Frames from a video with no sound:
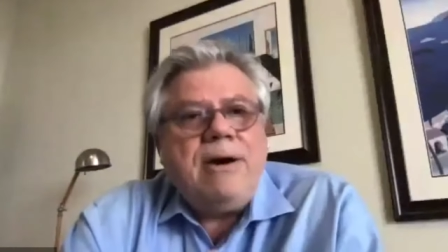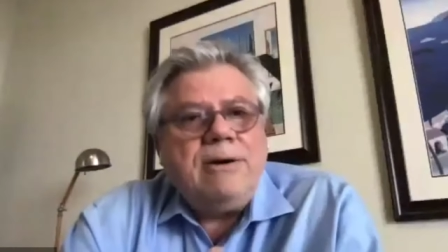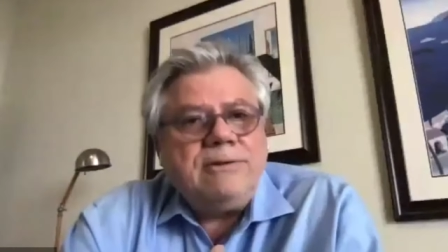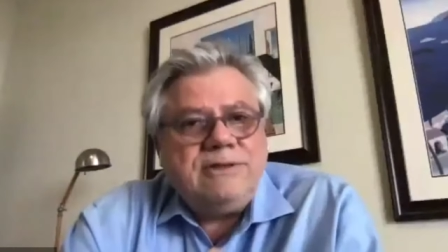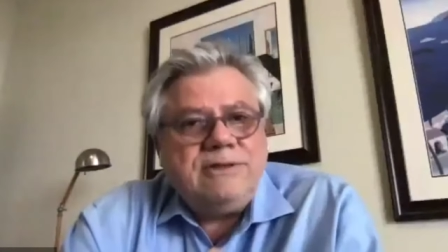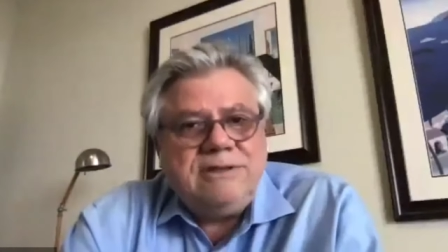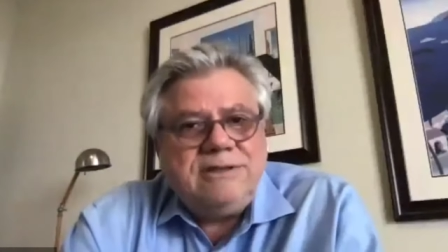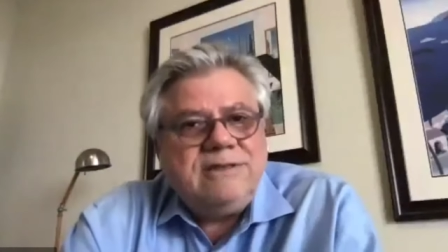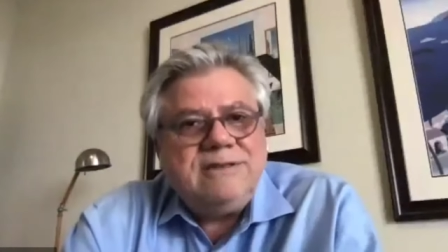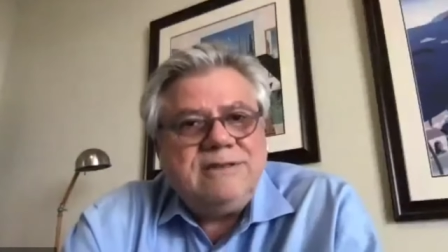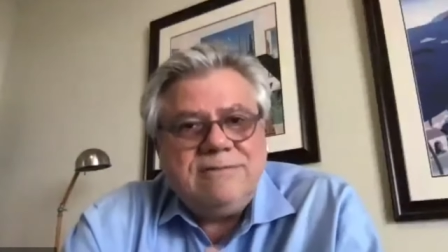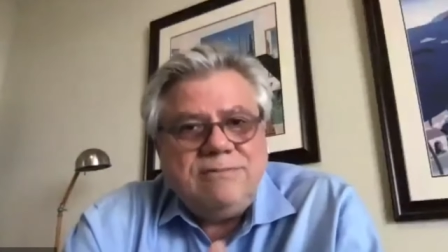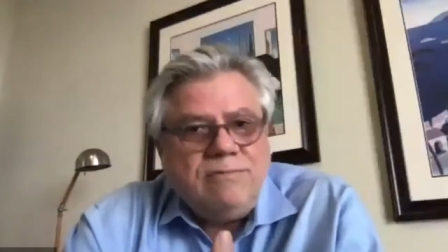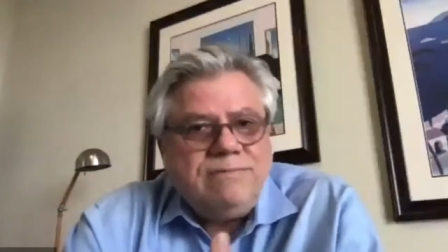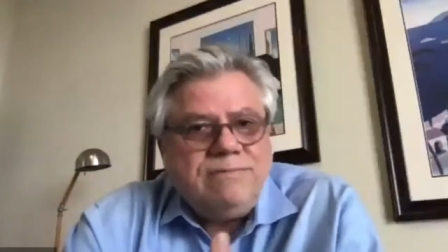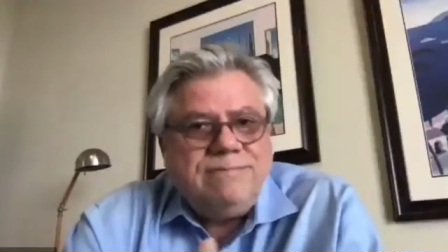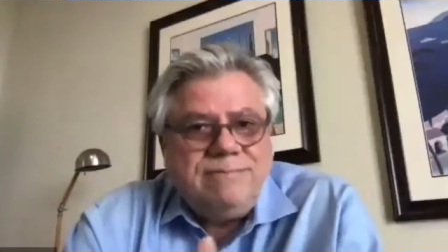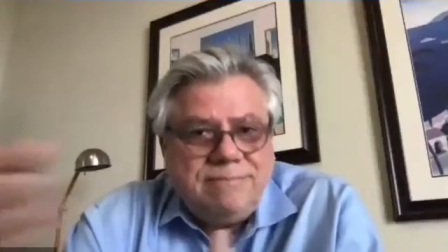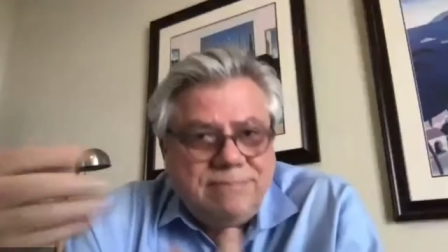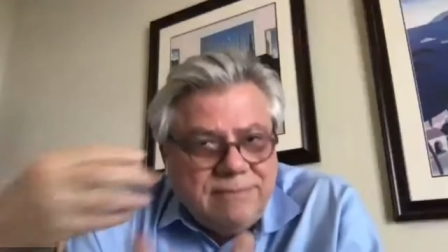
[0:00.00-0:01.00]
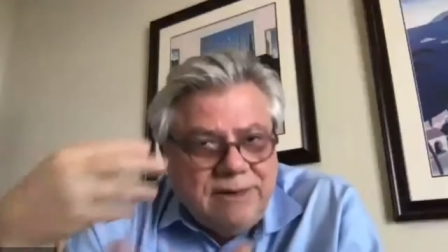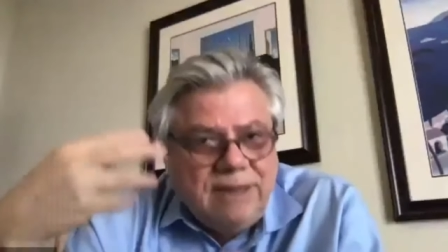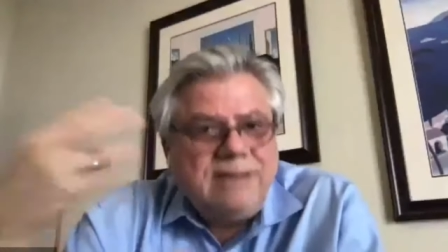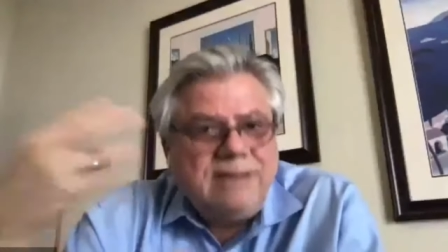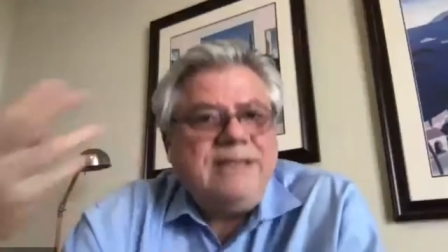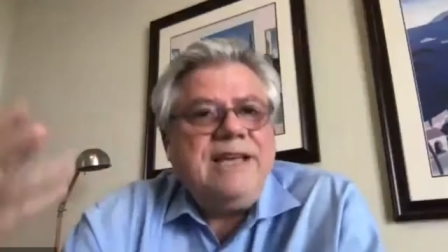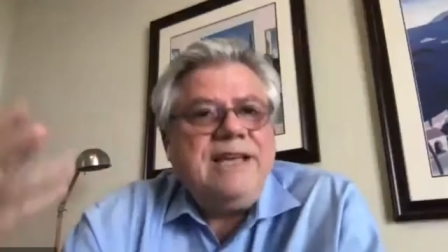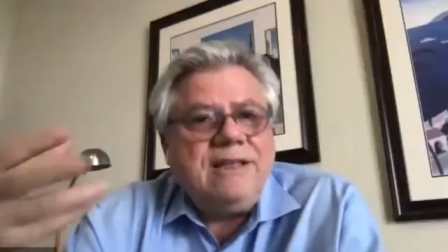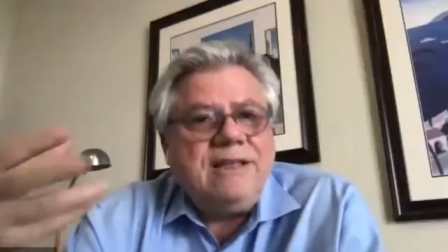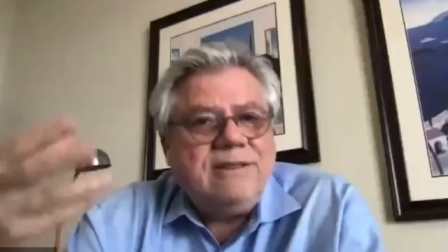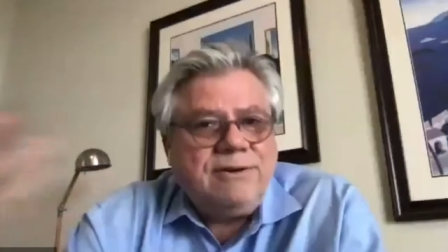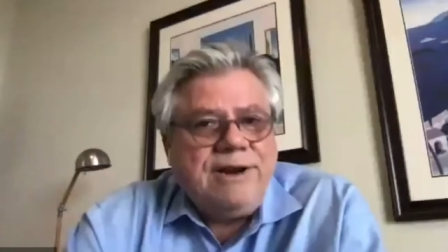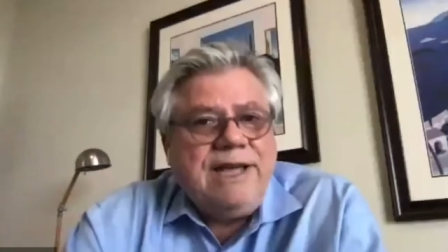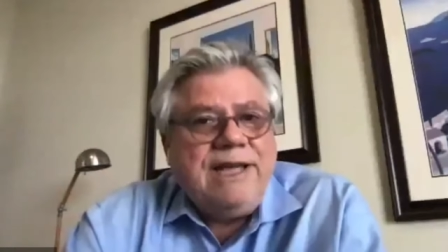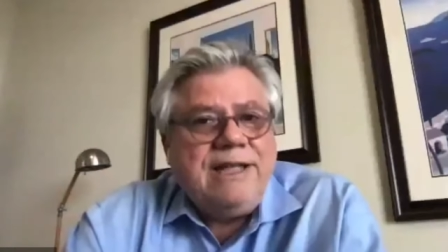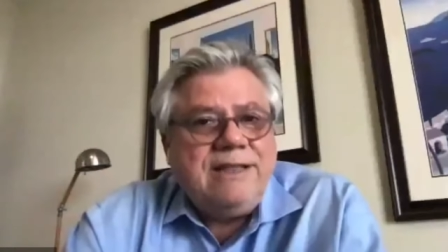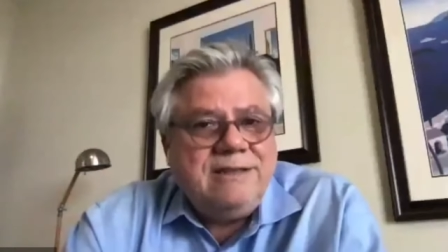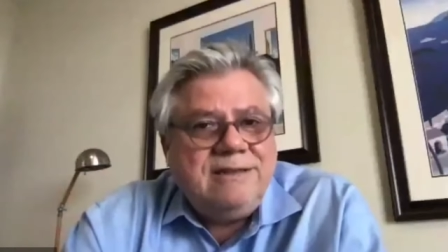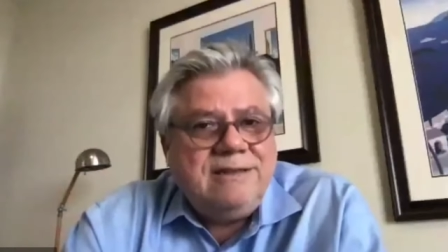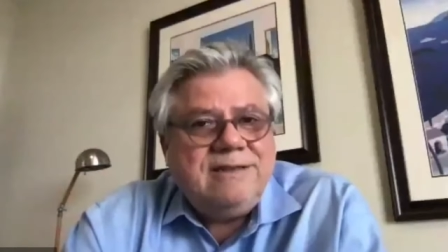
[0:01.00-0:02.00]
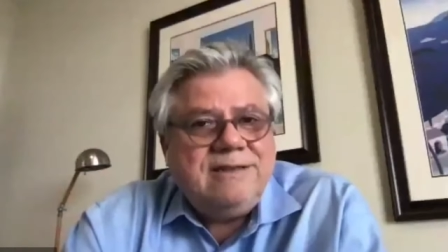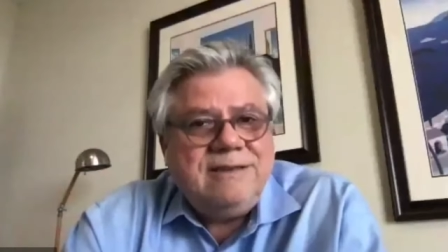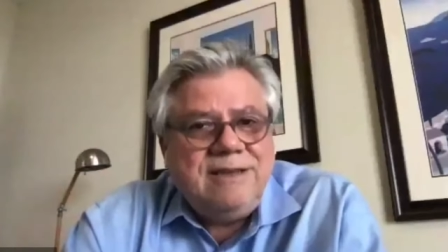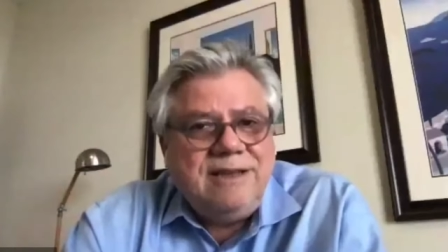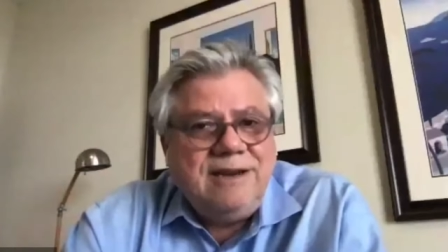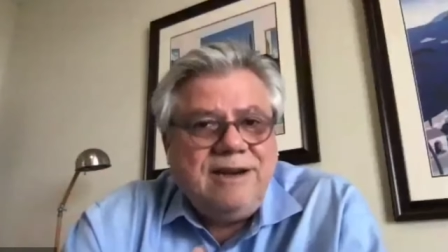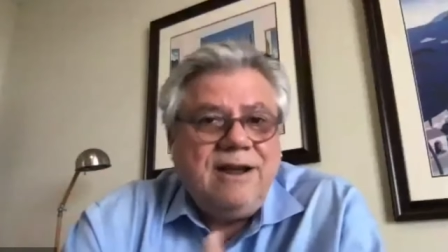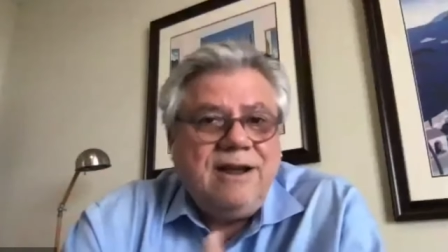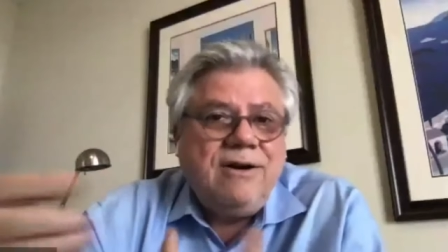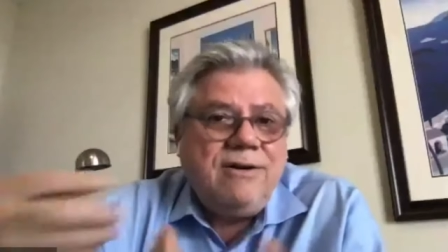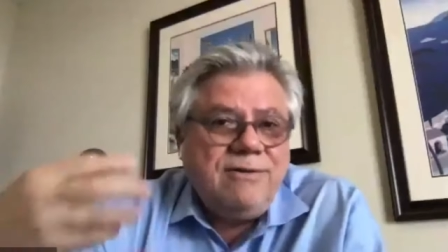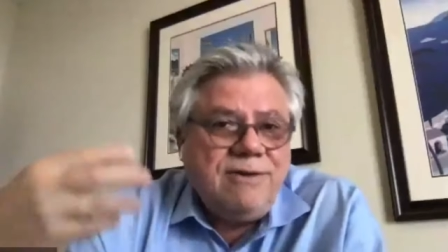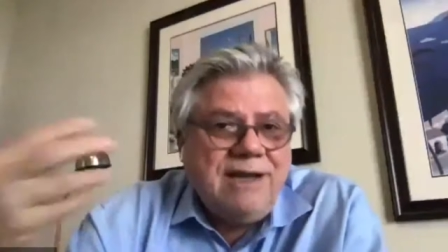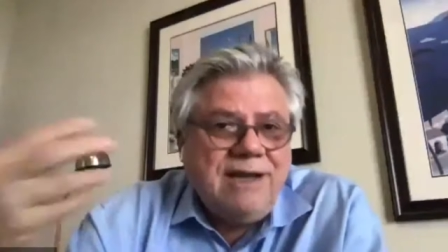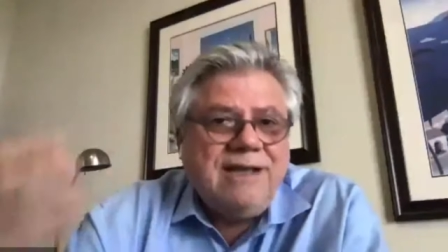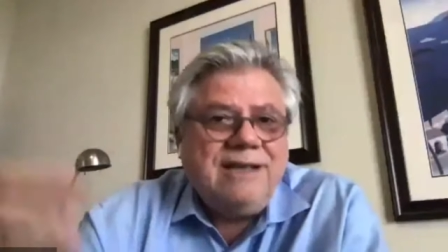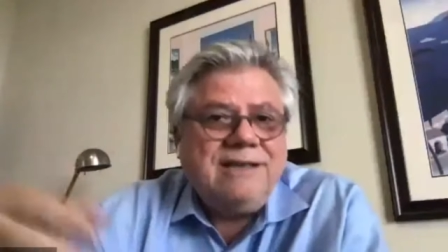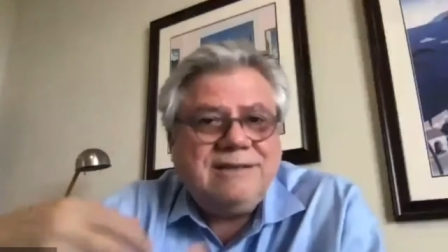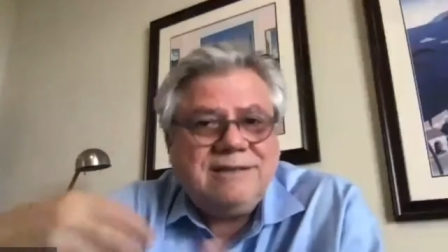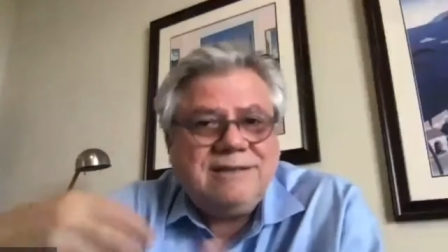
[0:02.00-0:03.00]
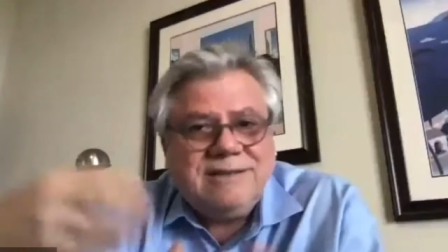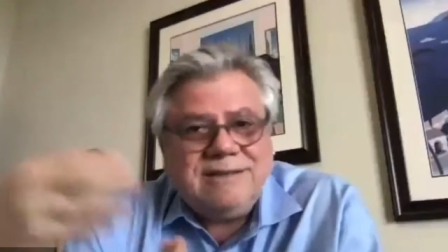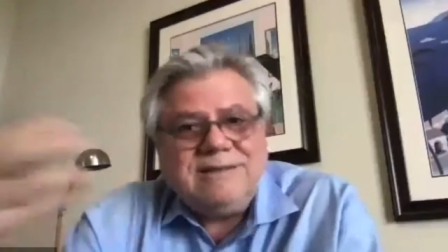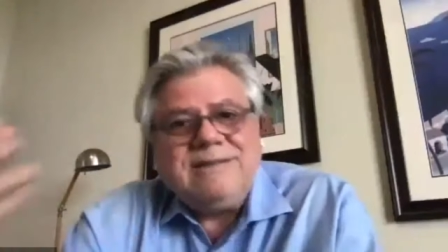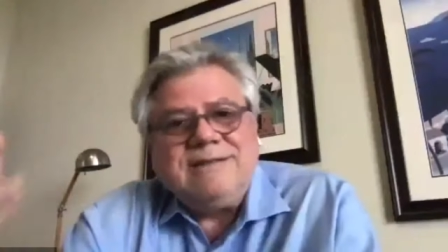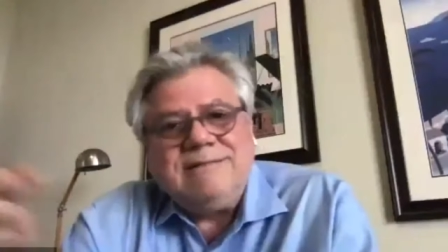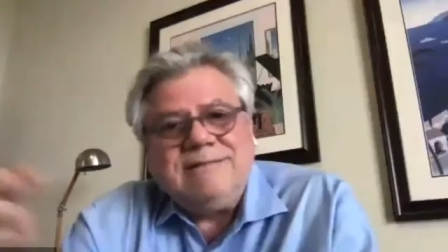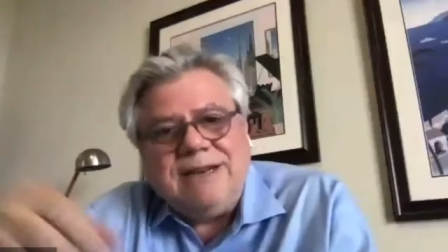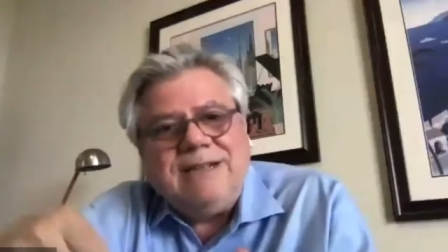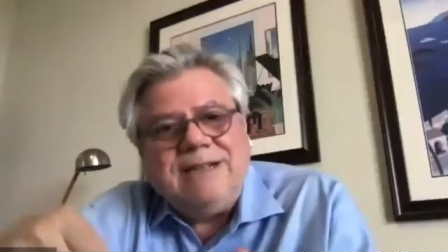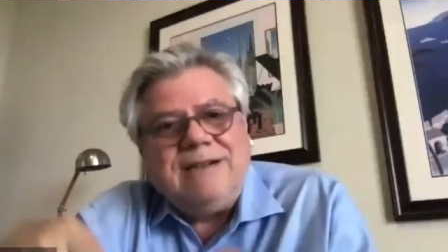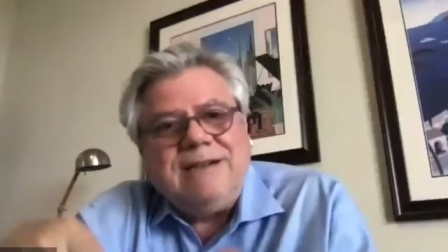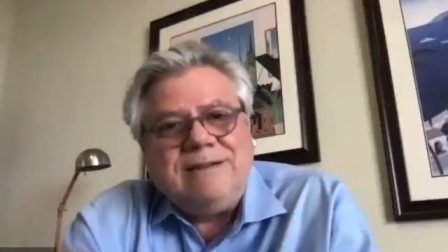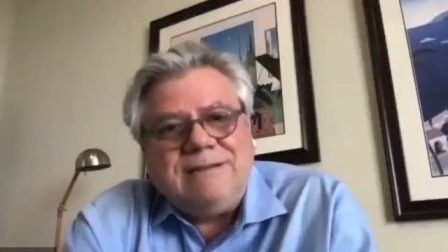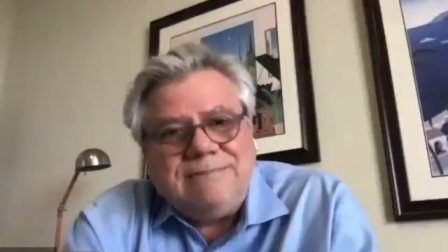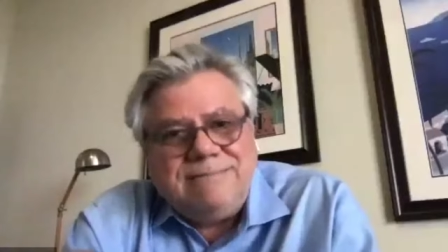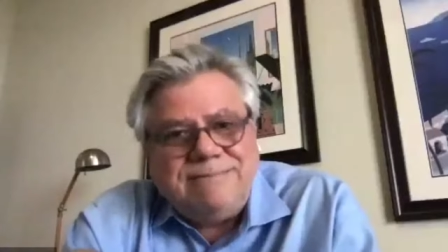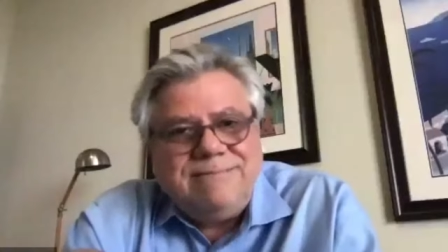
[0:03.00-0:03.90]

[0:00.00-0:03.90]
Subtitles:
come out at the other end, you know, as